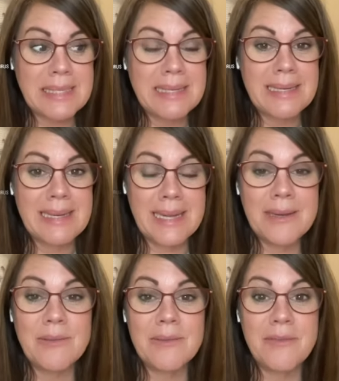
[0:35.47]

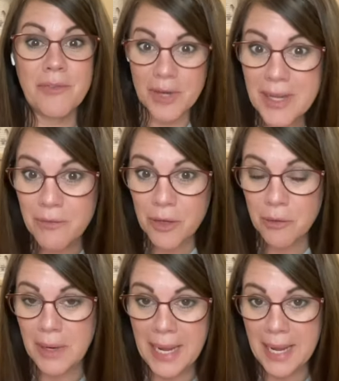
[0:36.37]
can forgive you
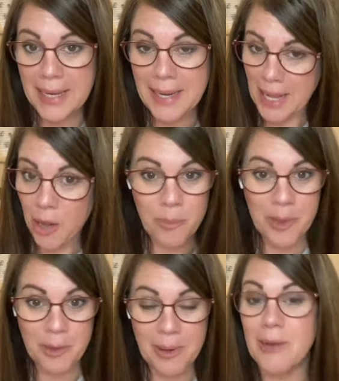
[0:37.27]
and help you
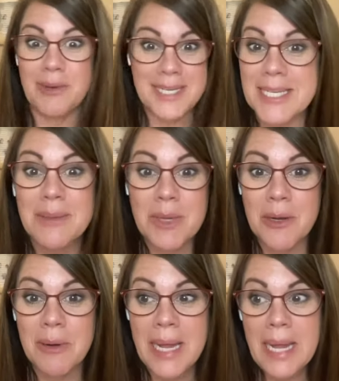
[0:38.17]
and redeem you,
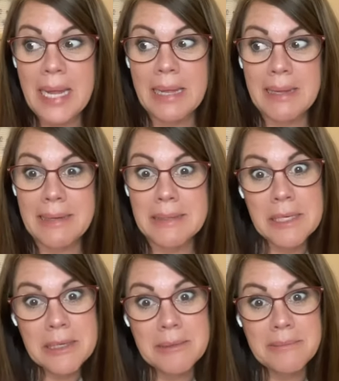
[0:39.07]
and
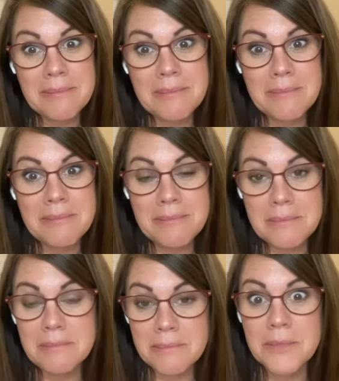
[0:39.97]

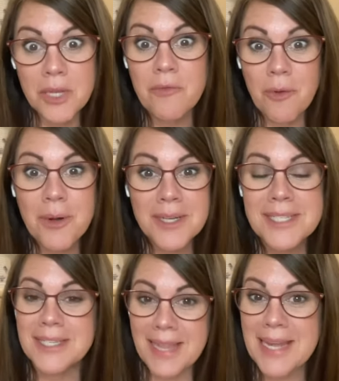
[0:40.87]
look forward to
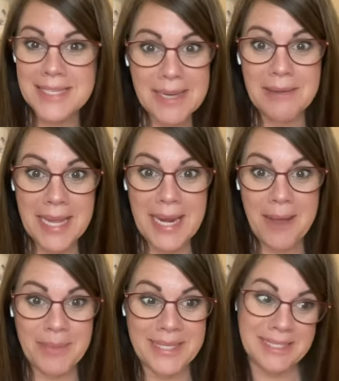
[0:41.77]
that day when that
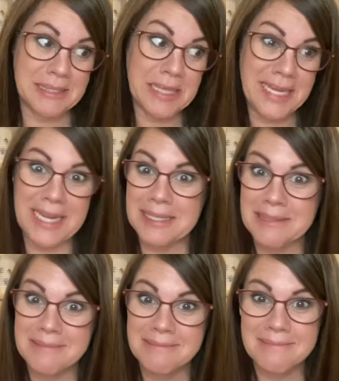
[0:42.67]
happens. The end.
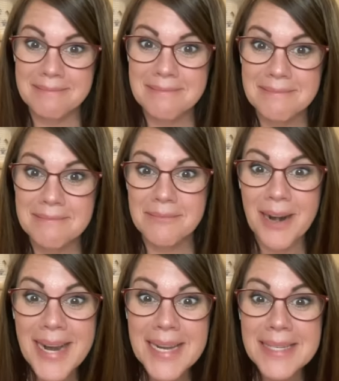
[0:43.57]

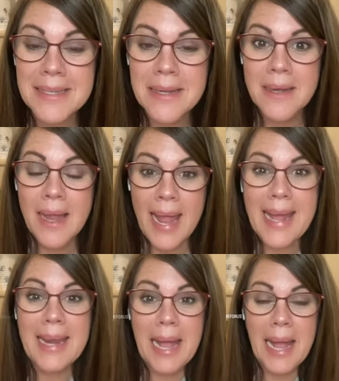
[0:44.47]
Right? And
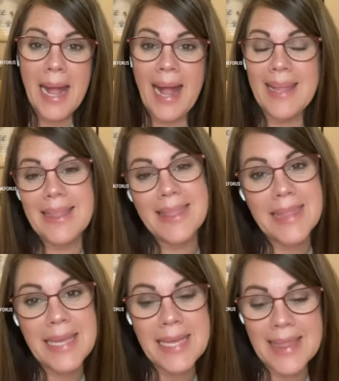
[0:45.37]
I
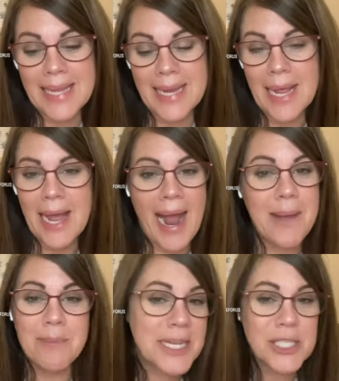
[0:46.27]
think that I
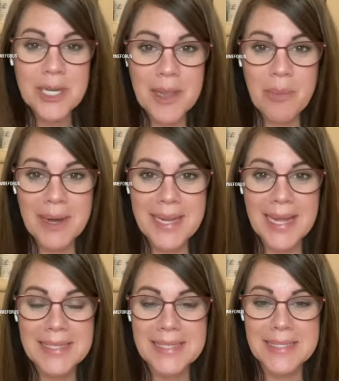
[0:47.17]
mentioned on the podcast
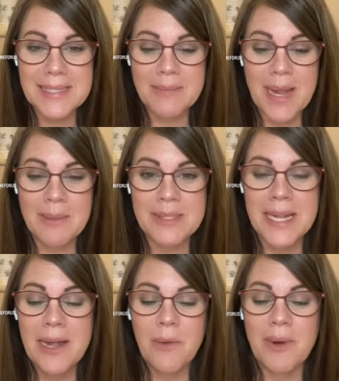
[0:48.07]
that sometimes
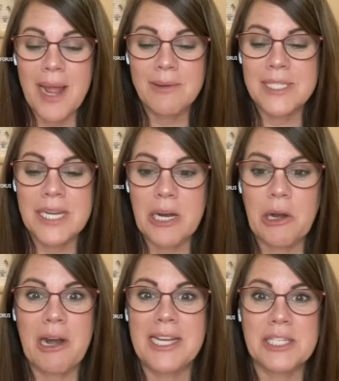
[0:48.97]
when I was younger, I
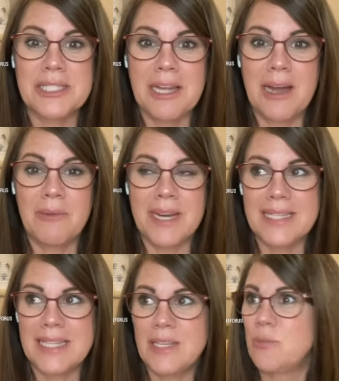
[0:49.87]
just thought when it
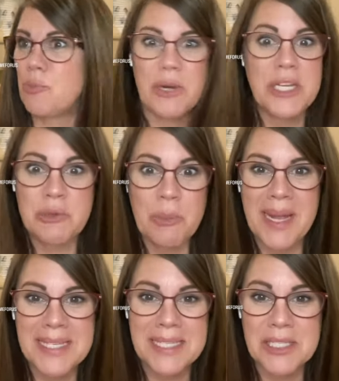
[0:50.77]
said preach
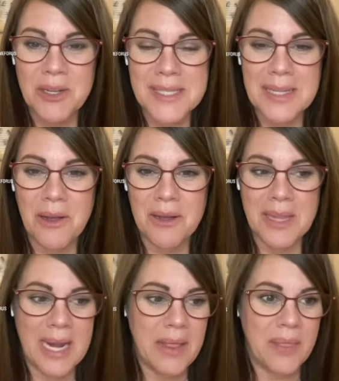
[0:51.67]
repentance all day long, that I
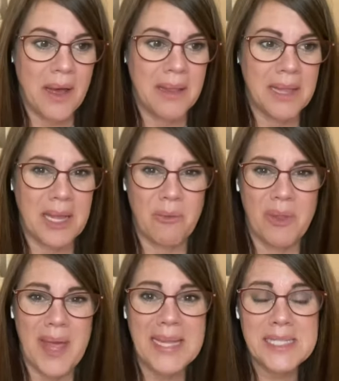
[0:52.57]
thought, like, well,
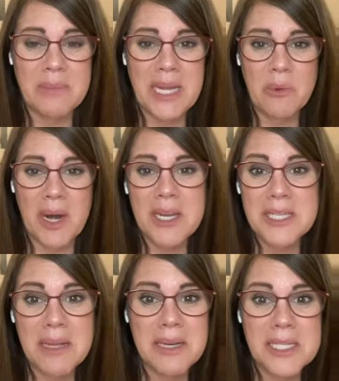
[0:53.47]
that's mean. Why are you telling
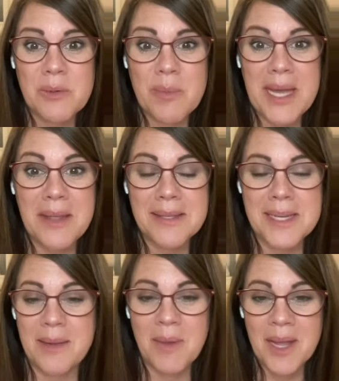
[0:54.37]
us we're bad all the time?
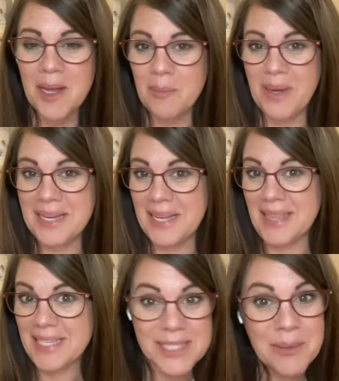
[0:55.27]
But that's
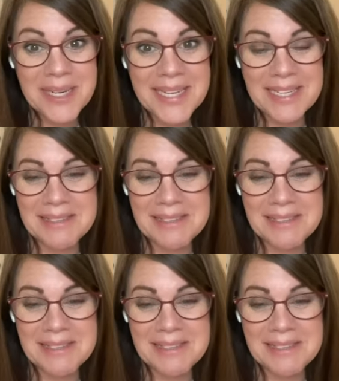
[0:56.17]
not what it is